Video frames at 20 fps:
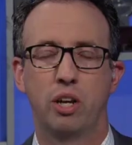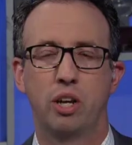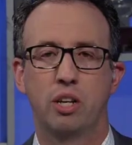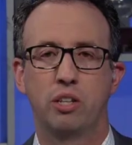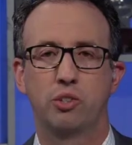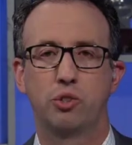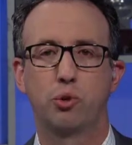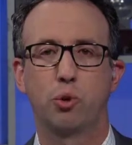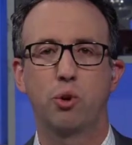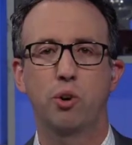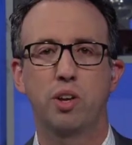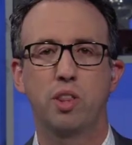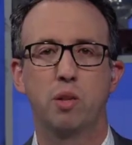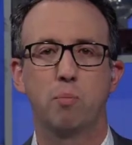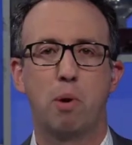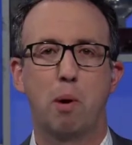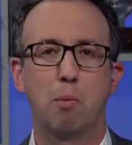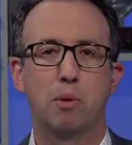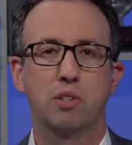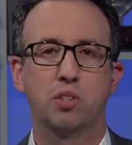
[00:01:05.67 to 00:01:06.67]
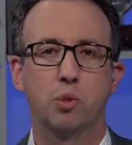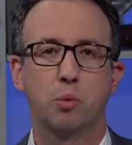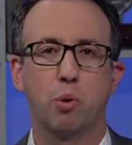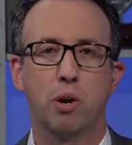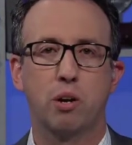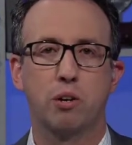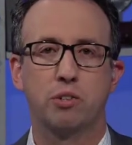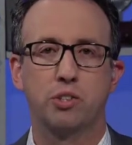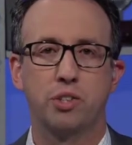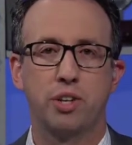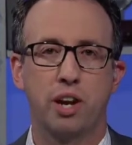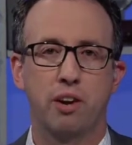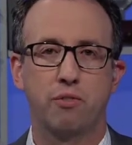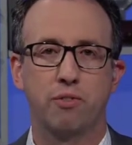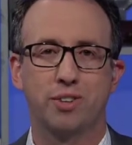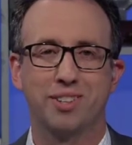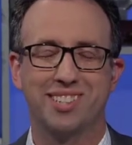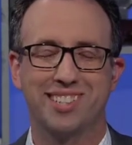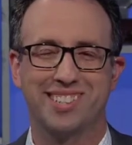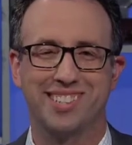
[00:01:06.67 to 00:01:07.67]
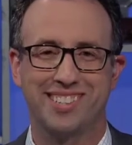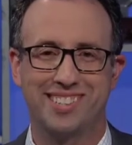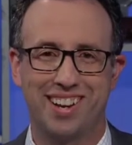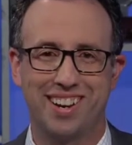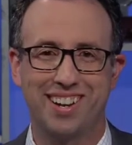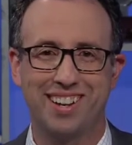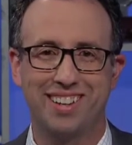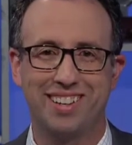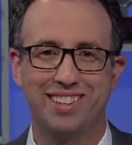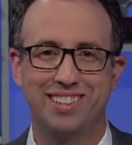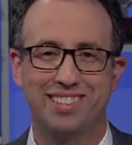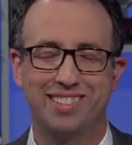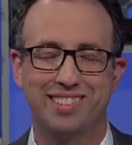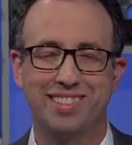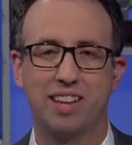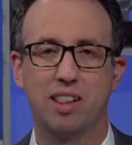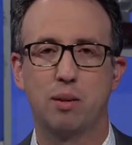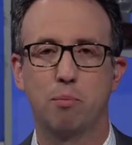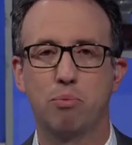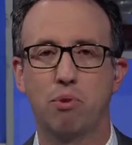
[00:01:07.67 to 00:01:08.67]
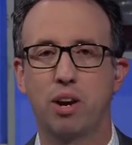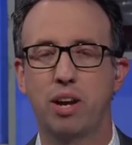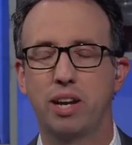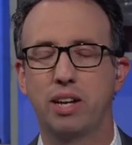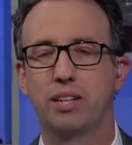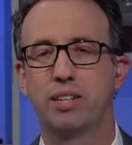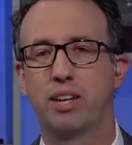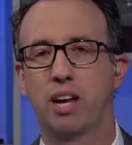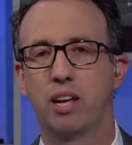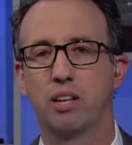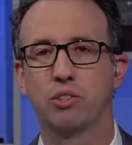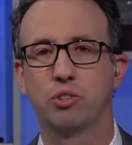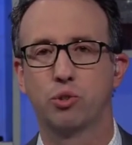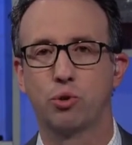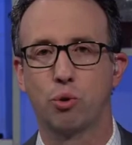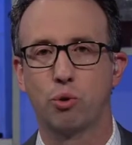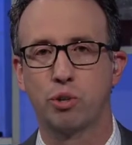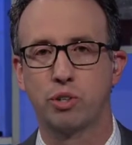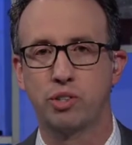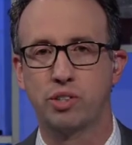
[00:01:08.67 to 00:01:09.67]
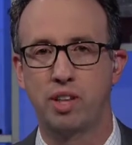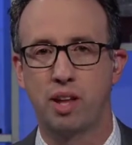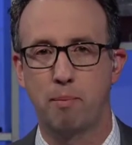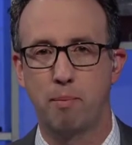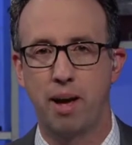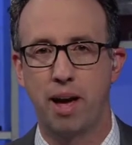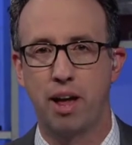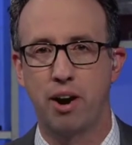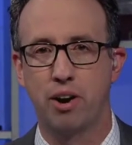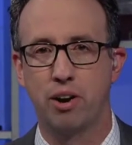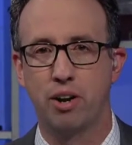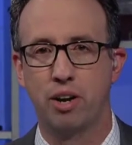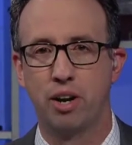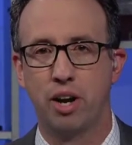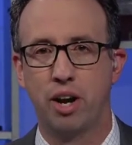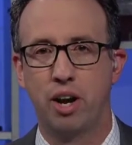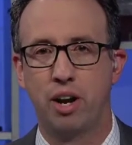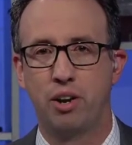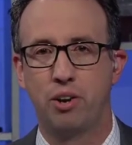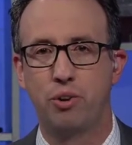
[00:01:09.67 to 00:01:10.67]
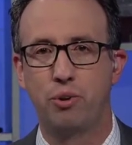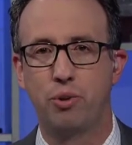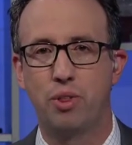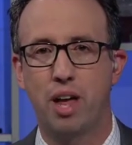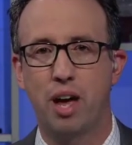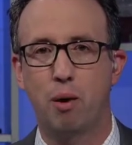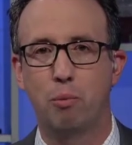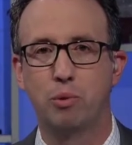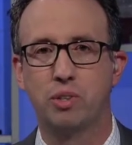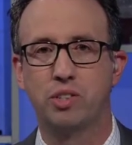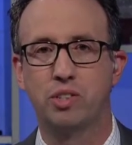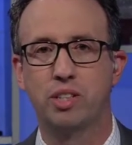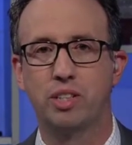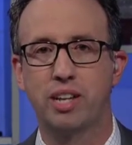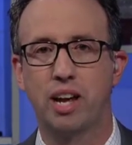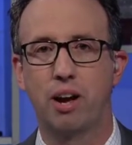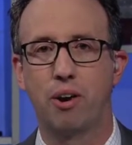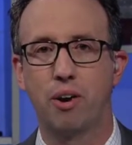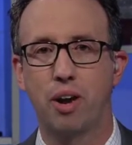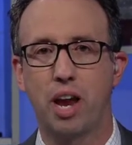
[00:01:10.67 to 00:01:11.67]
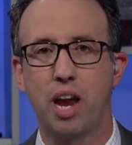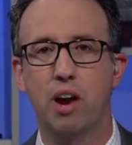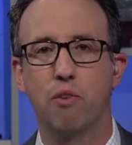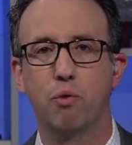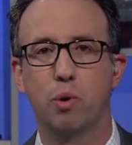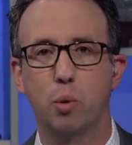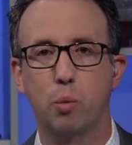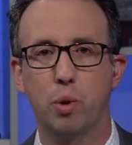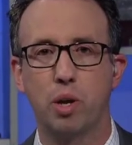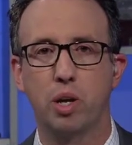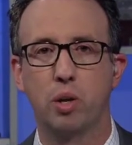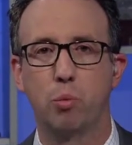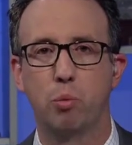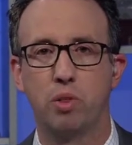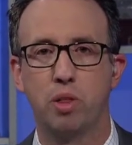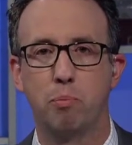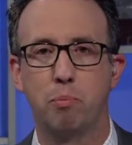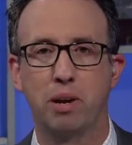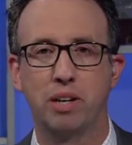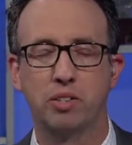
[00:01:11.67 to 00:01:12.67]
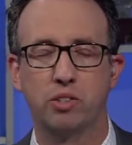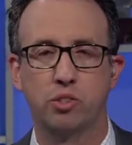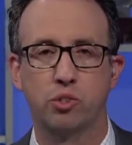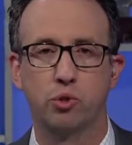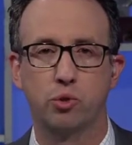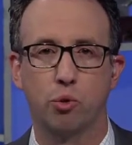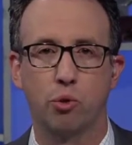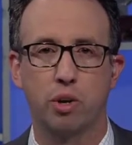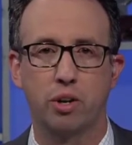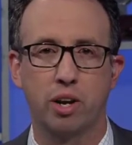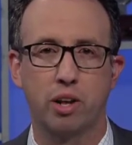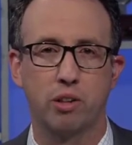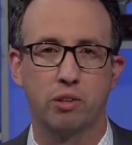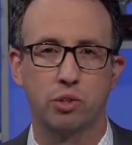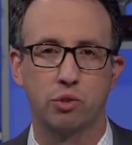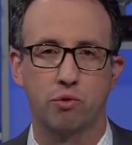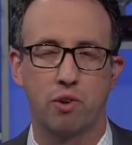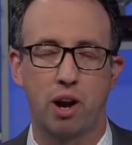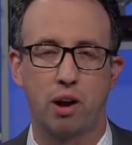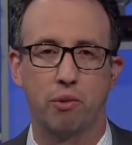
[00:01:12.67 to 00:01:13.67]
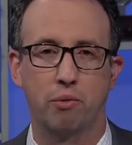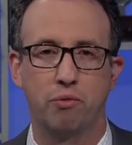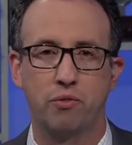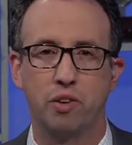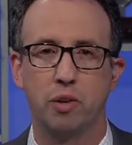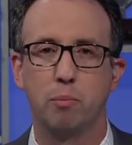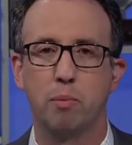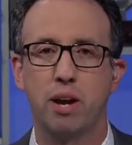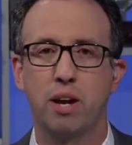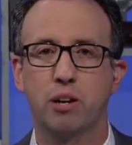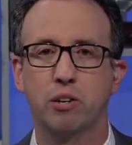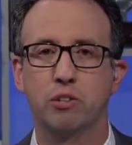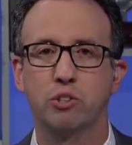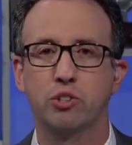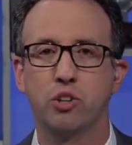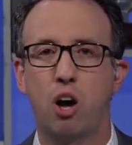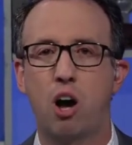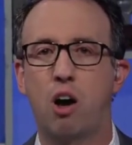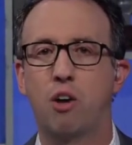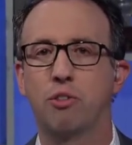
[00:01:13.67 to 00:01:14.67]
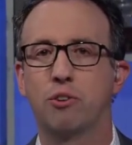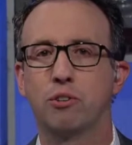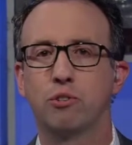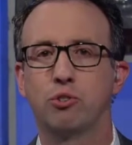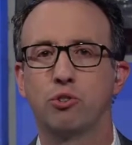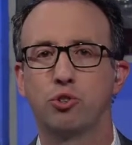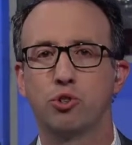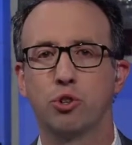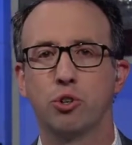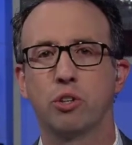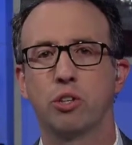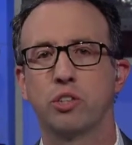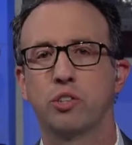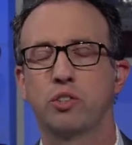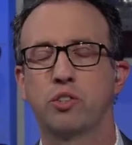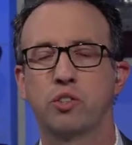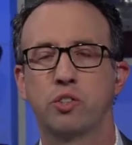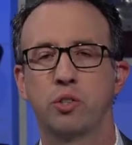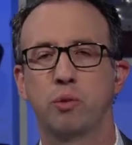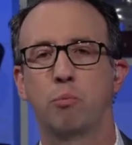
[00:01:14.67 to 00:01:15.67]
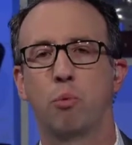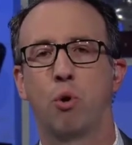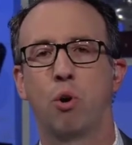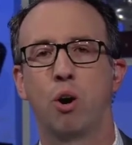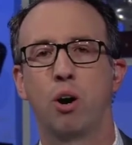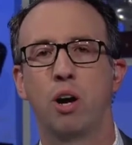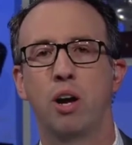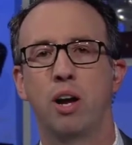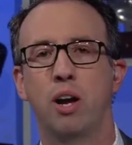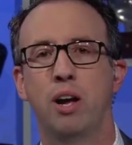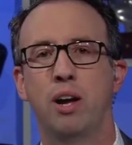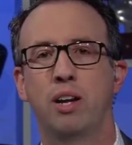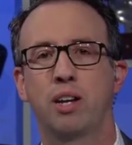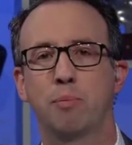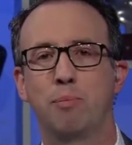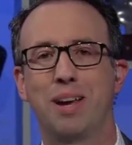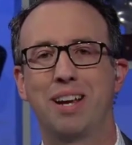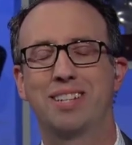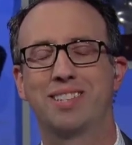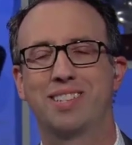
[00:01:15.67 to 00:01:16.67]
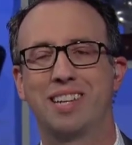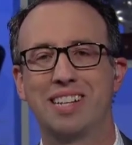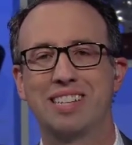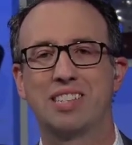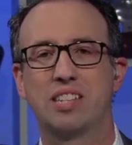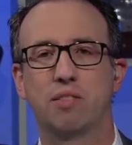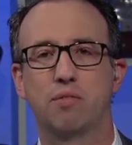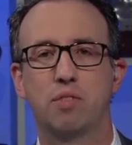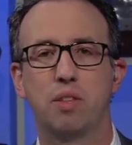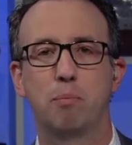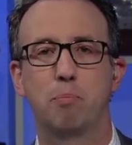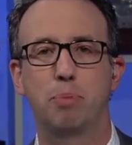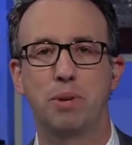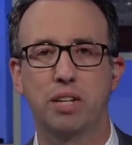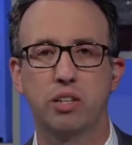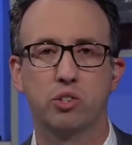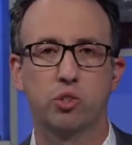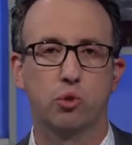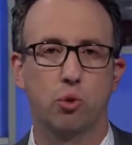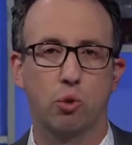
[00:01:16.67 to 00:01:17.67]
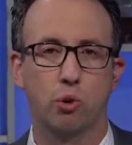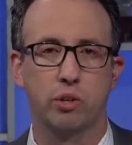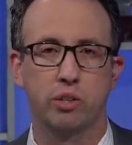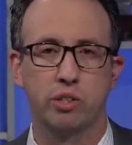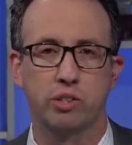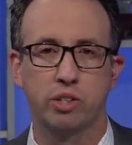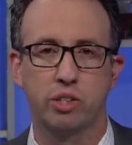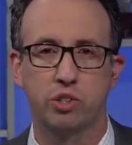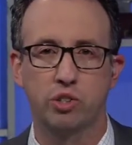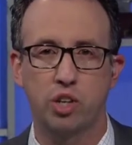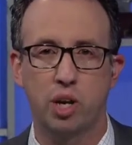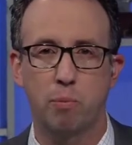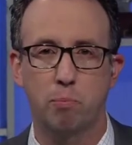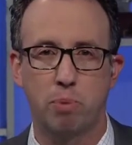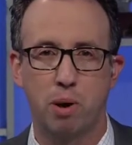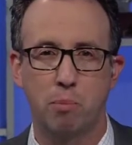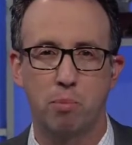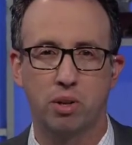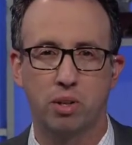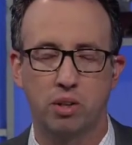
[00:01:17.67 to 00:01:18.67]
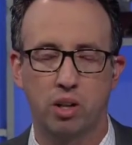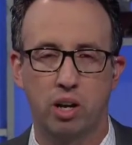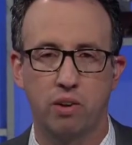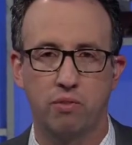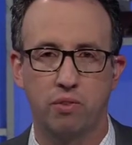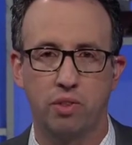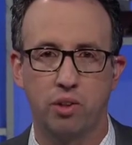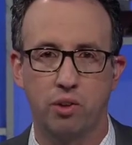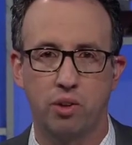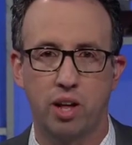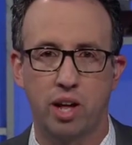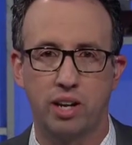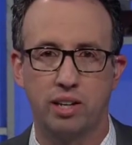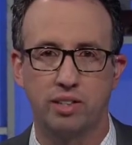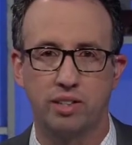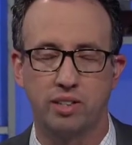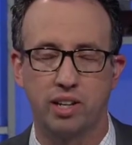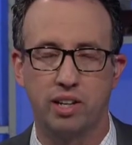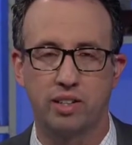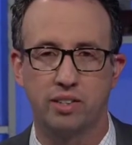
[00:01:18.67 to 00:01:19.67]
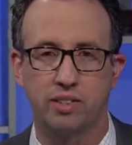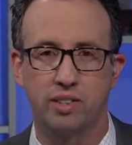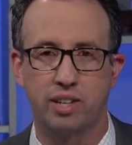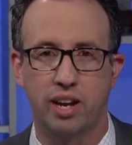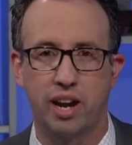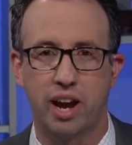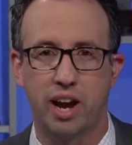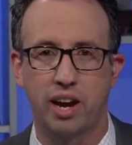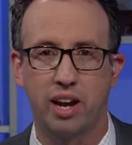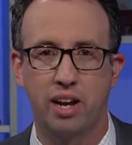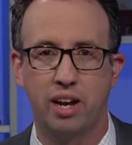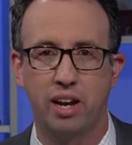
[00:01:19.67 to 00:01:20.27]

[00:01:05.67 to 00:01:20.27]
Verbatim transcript: Story in the Public Square is an effort to study, celebrate, and tell stories that matter. To do that, we sit down every week with the best storytellers around, filmmakers, authors, journalists, and more, to make sense of the big stories that shape public life in the United States today.